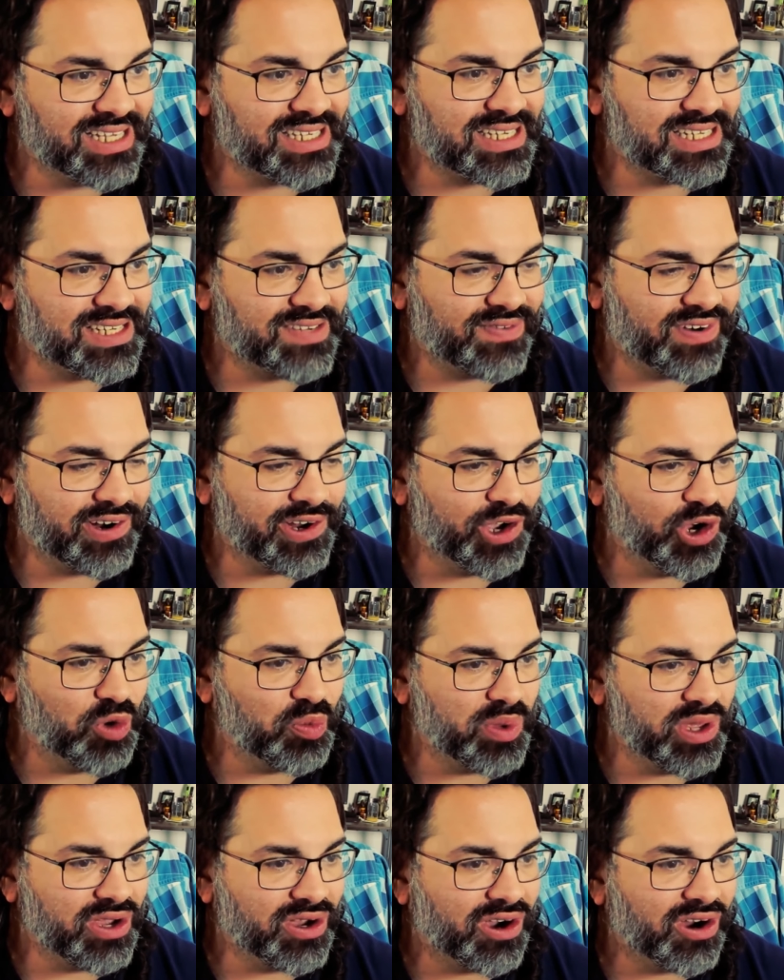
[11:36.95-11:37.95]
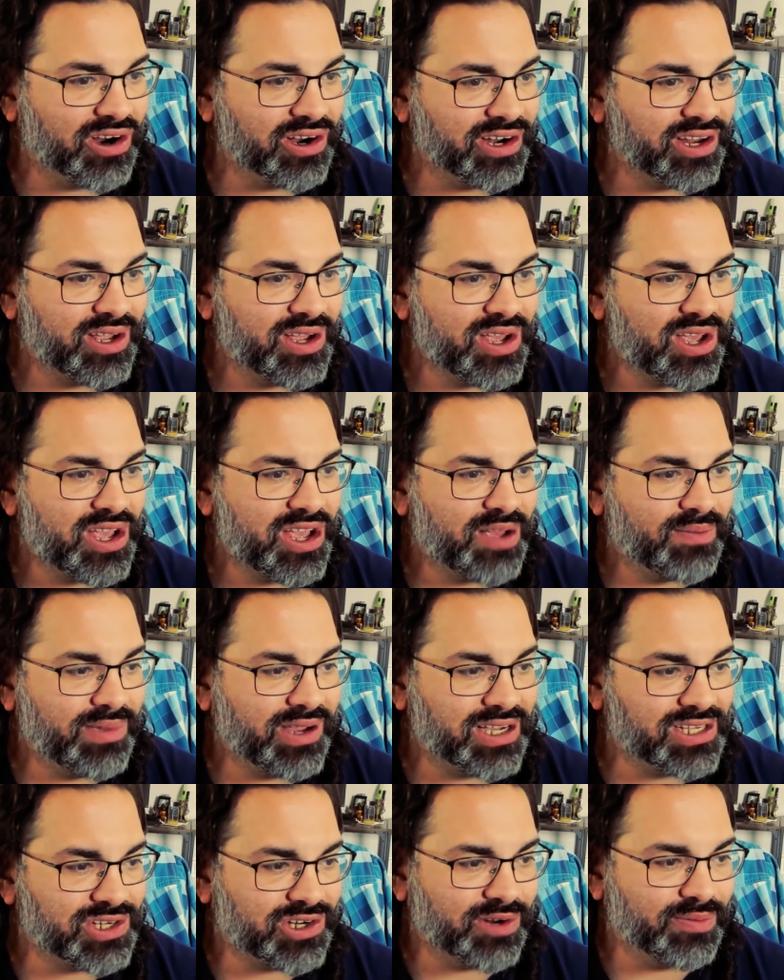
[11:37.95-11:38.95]
It's a very OP card because
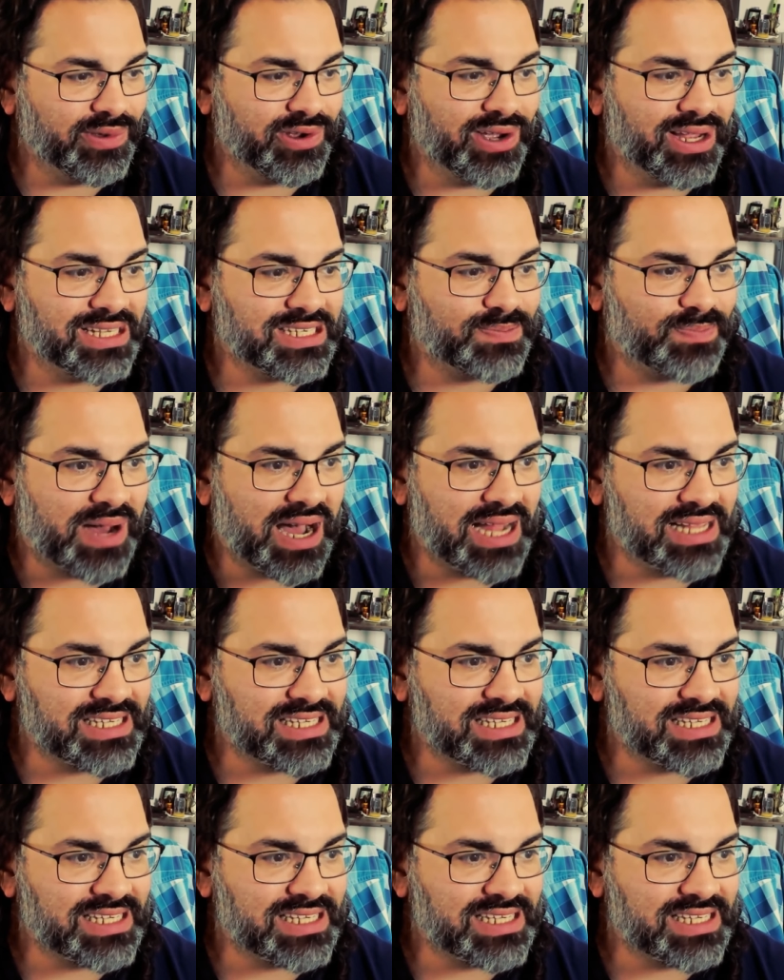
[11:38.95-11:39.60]
you're going to be against bots,